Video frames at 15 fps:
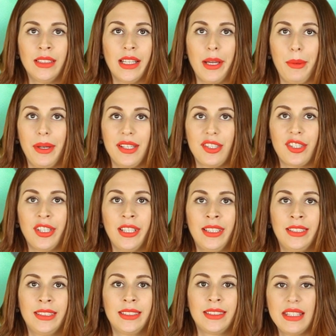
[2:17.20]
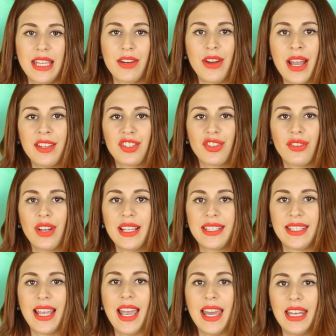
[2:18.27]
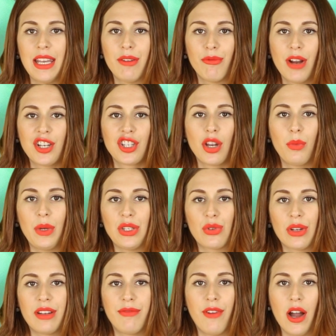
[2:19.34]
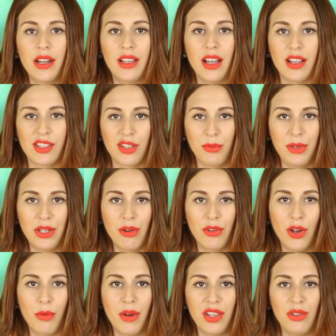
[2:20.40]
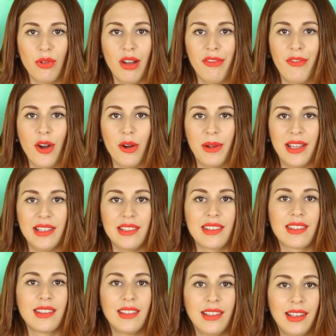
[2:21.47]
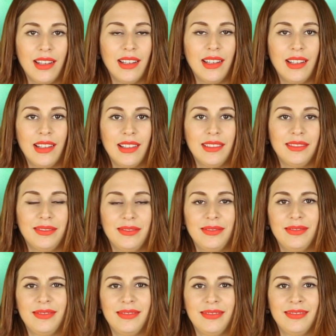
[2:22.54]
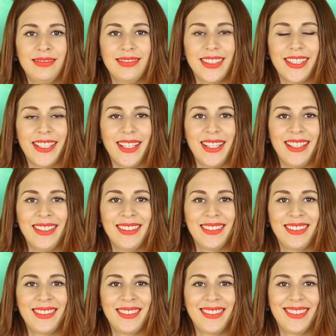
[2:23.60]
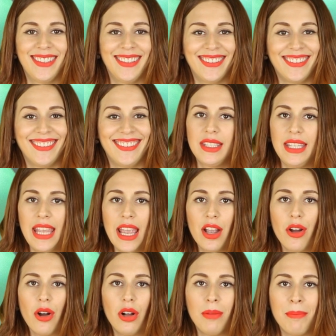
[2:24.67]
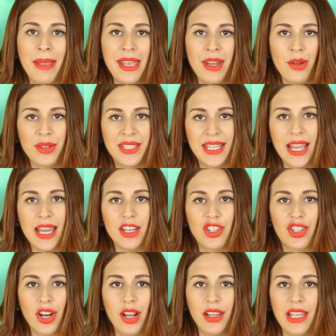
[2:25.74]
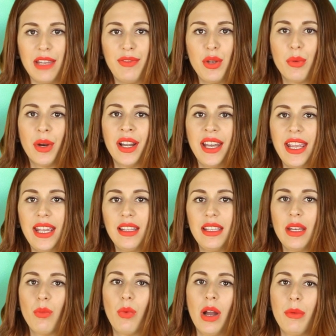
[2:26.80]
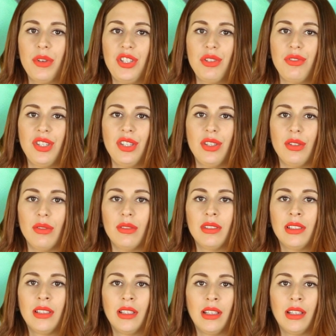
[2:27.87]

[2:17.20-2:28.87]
I wish. Taran Sura said, in Russia we drink vodka so we don't know what UFO is. Okay. Diego Olmedo said, Charlotte, if you were an alien, what would you do?